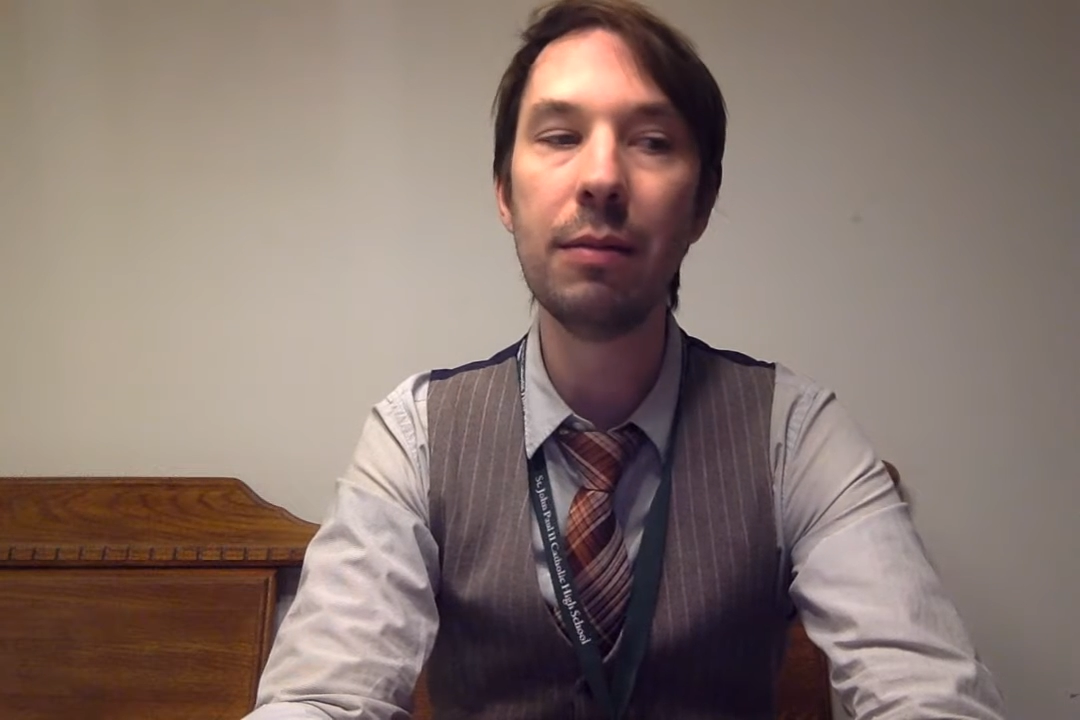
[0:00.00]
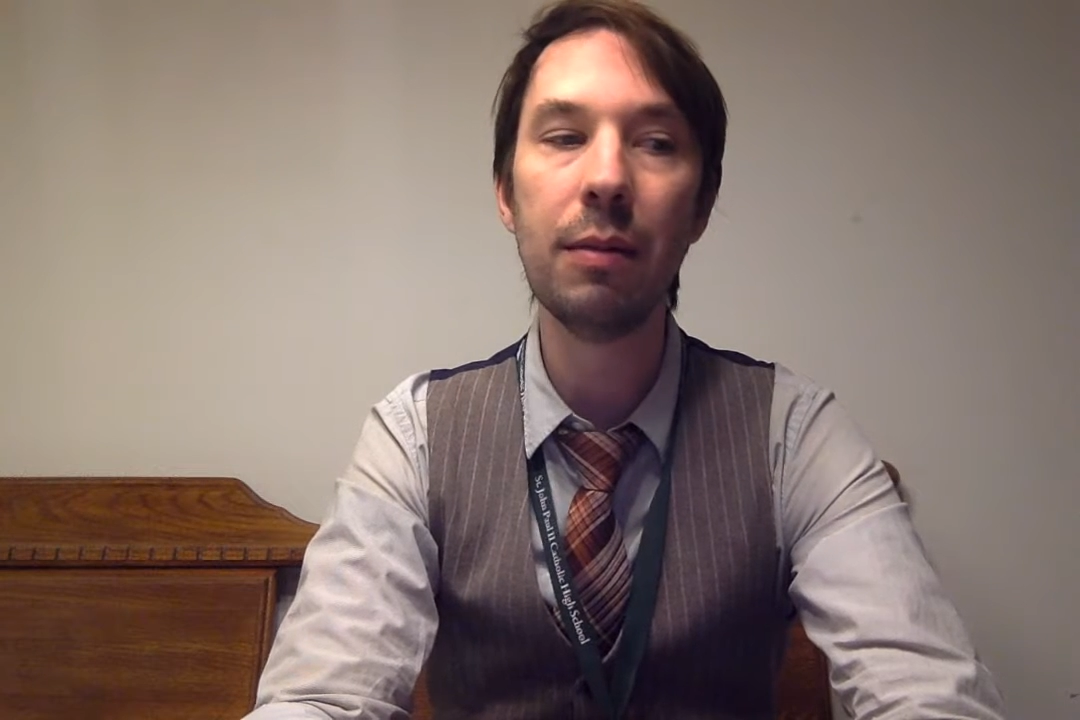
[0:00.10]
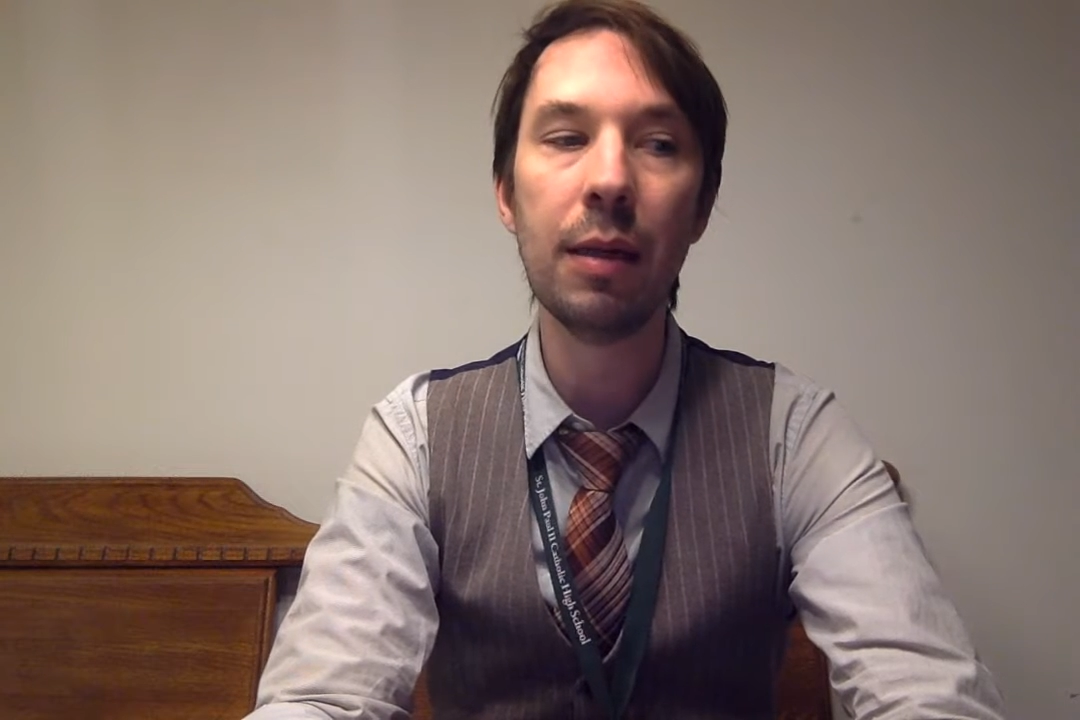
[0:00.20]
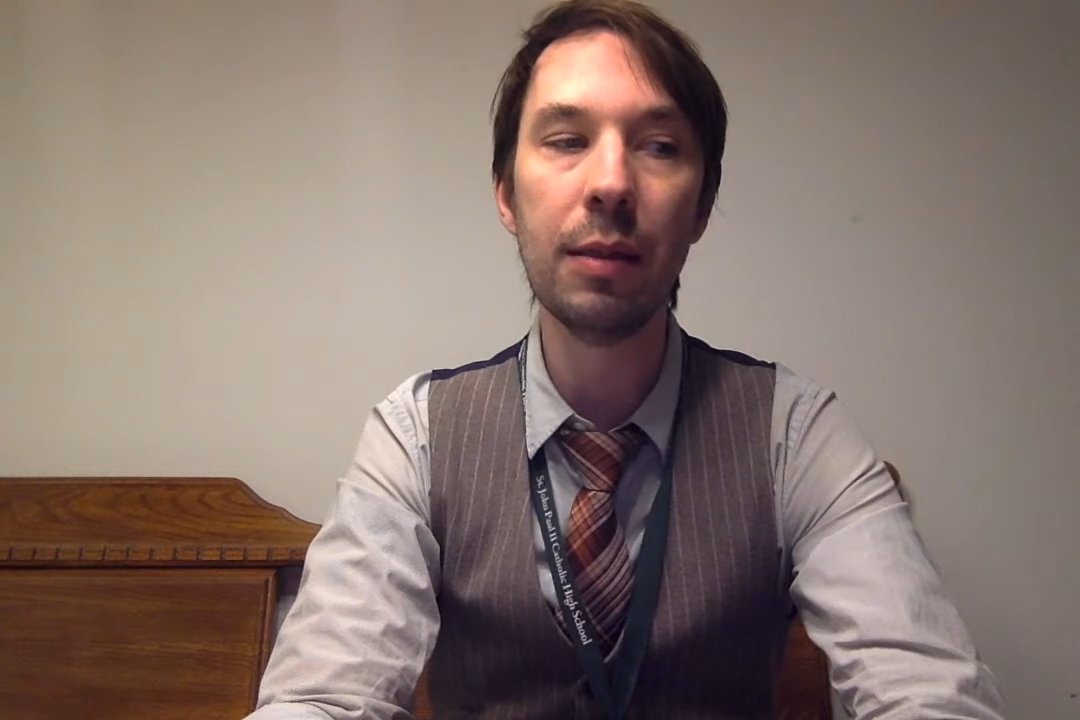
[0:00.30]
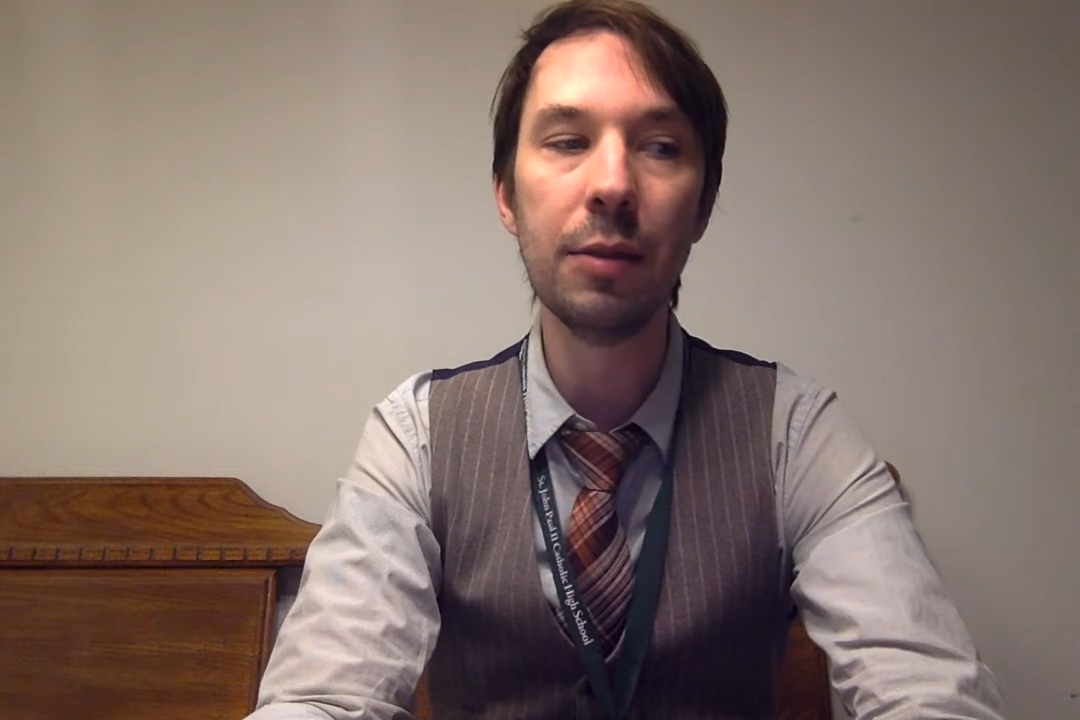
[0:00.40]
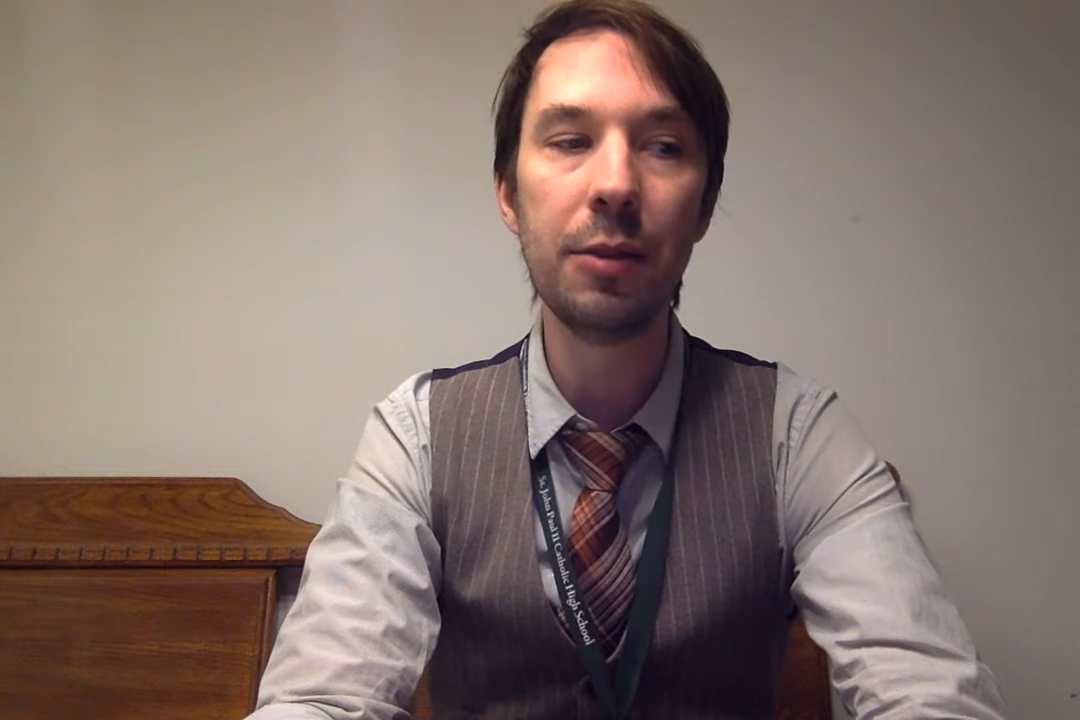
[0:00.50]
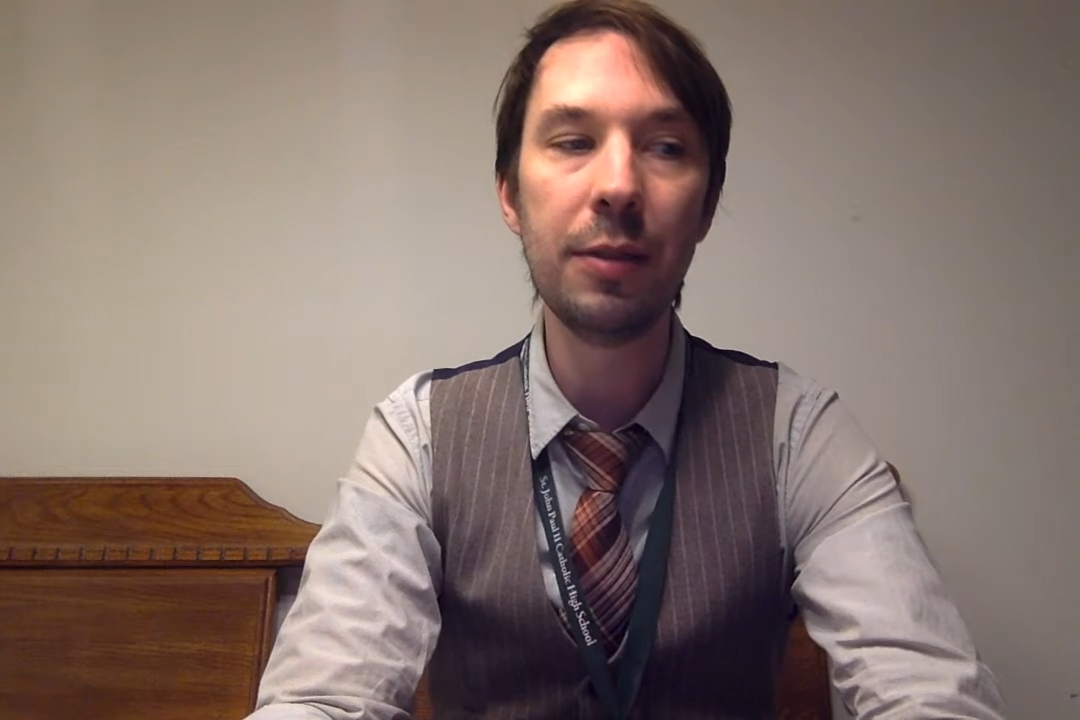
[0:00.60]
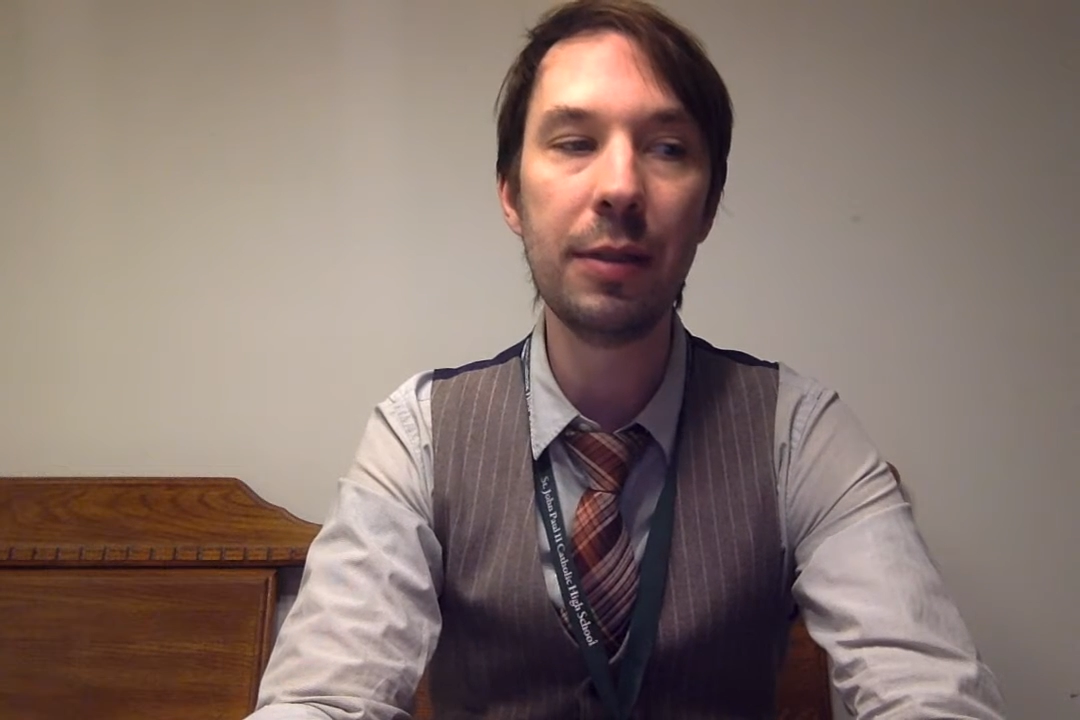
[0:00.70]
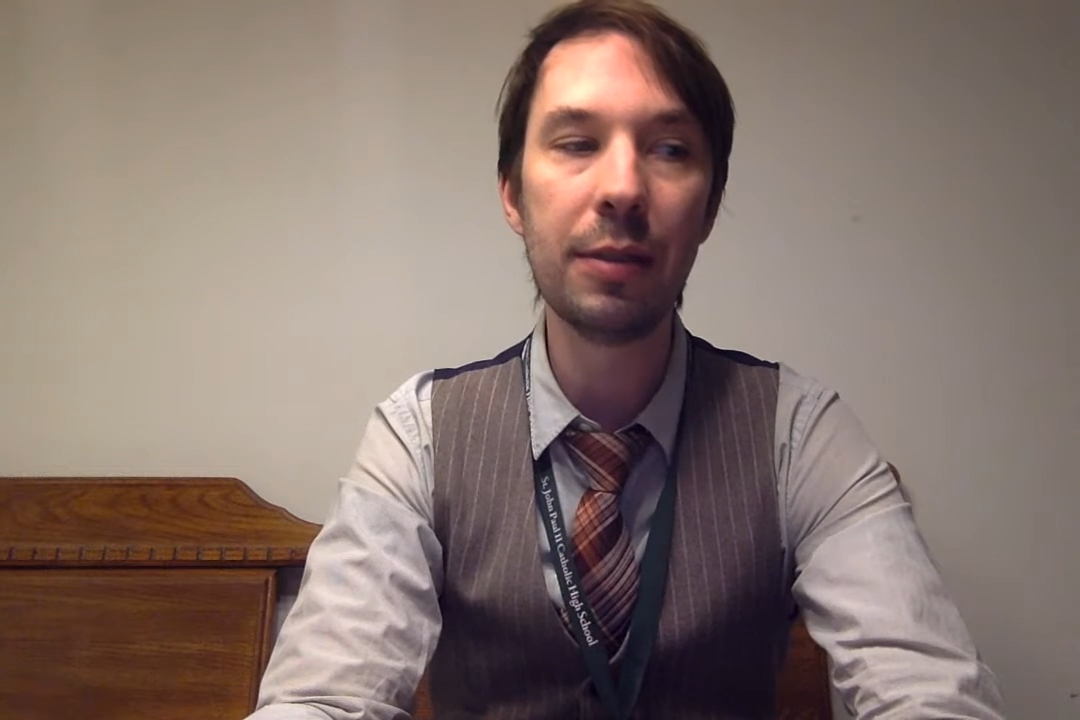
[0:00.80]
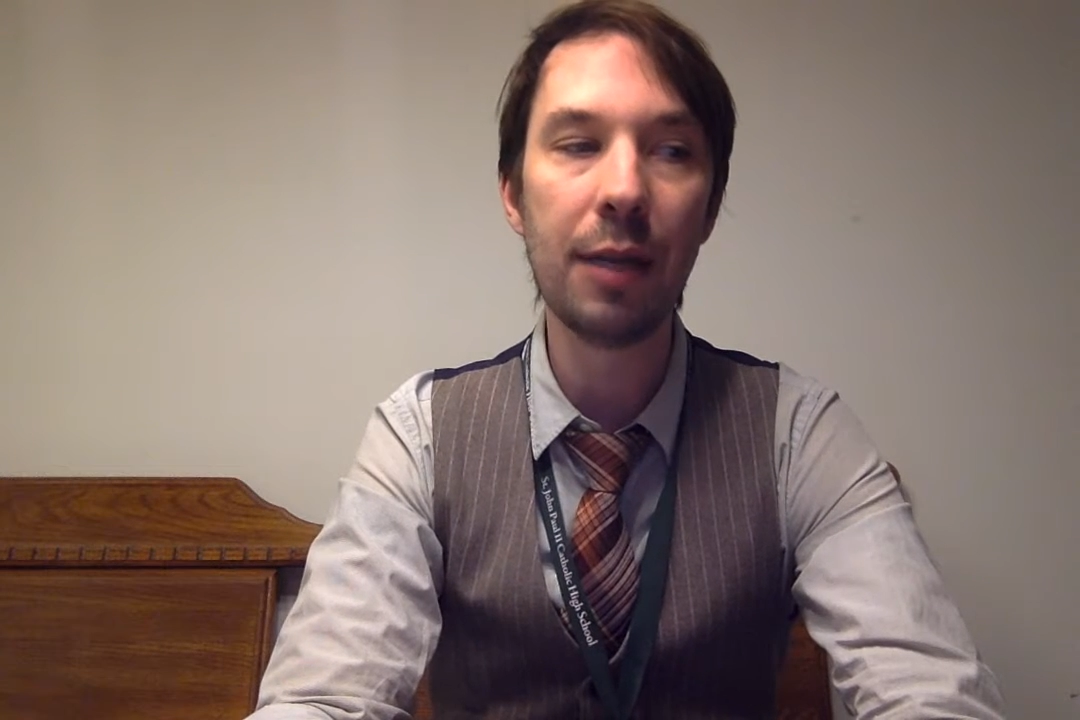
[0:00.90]
do
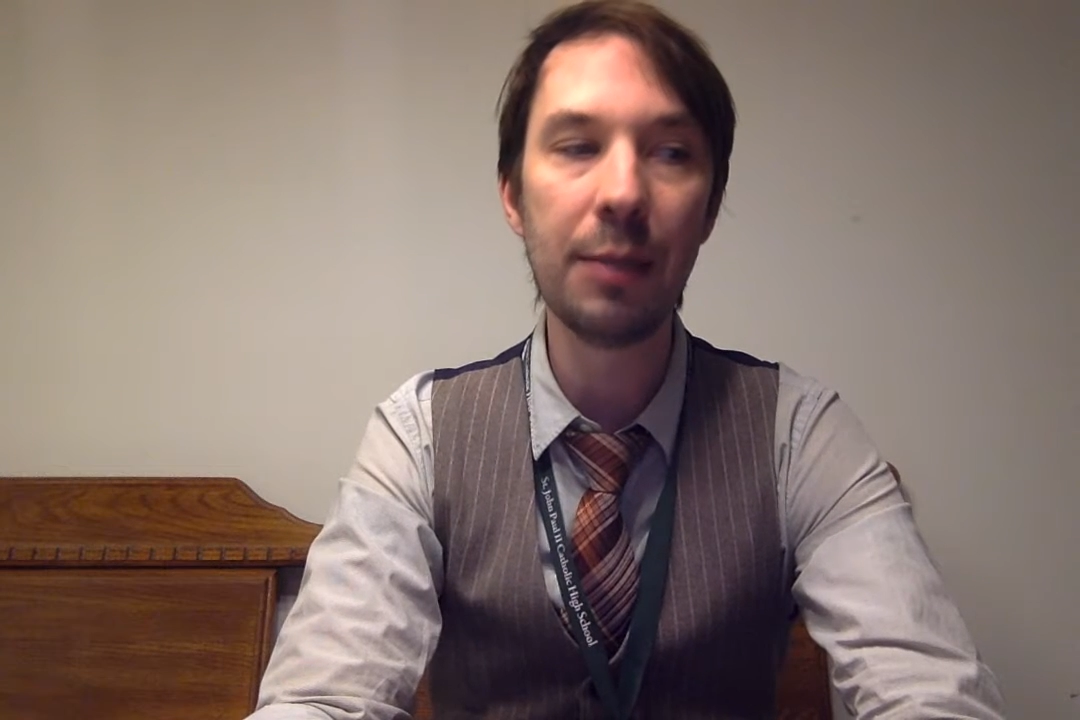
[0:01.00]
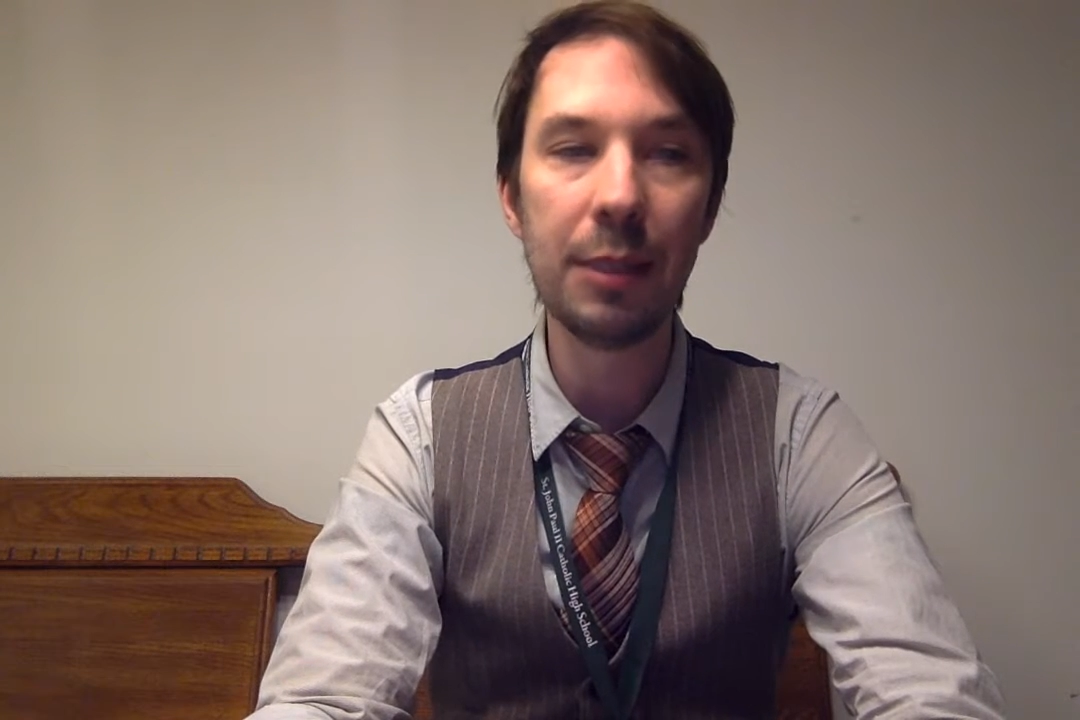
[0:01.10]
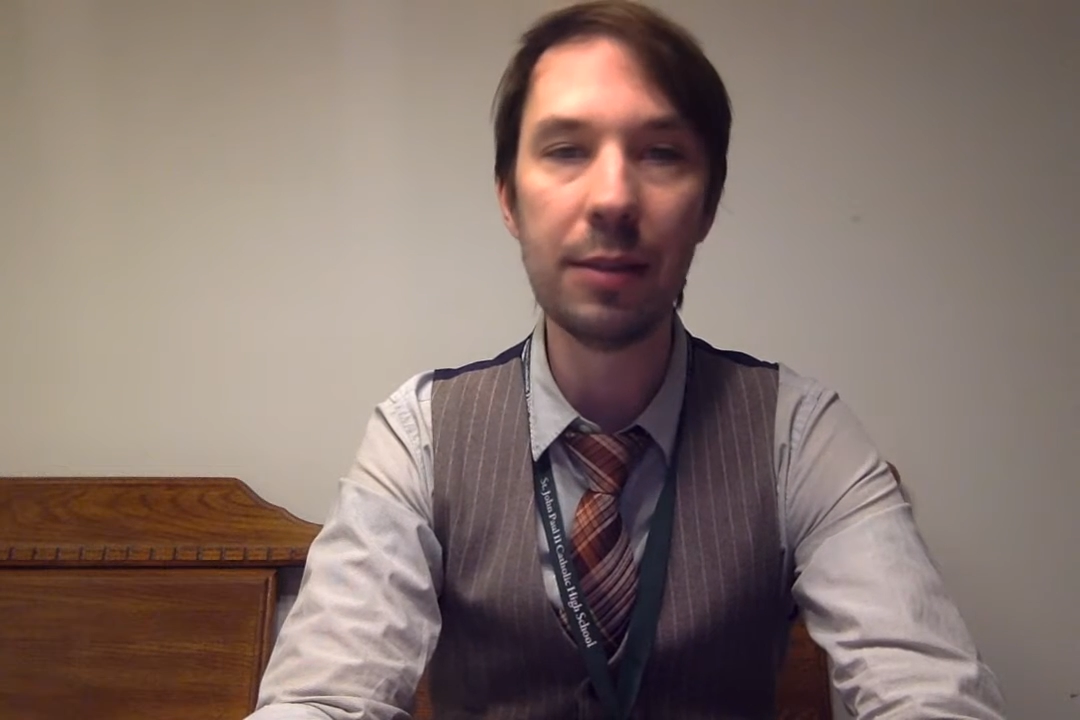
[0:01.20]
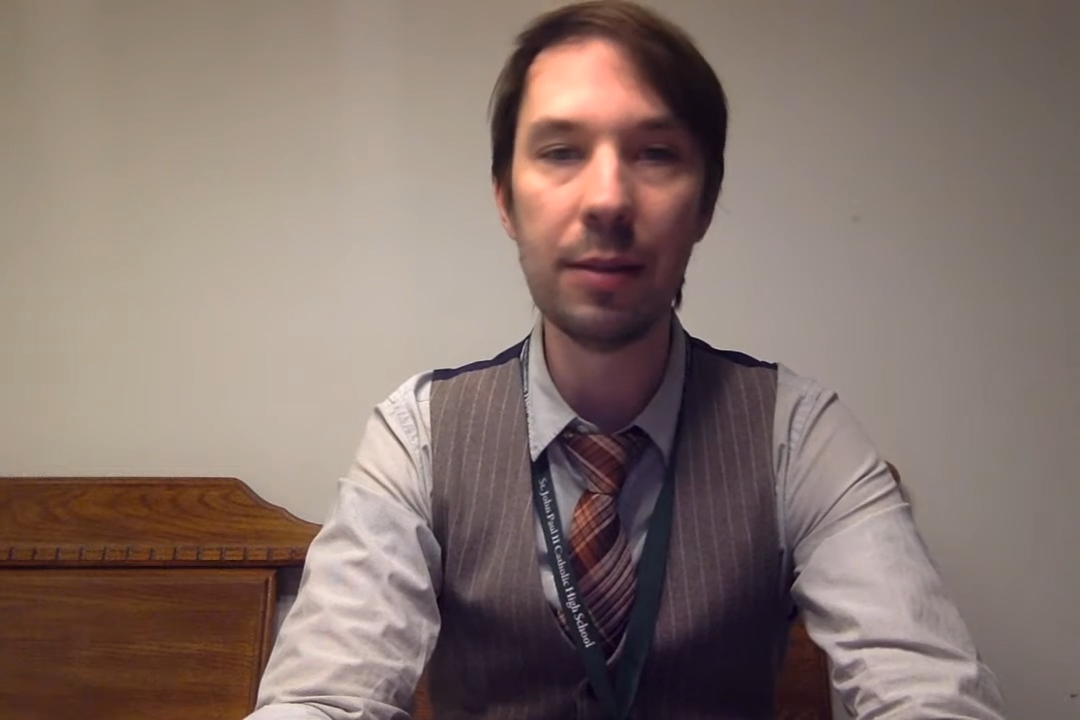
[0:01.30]
the assignments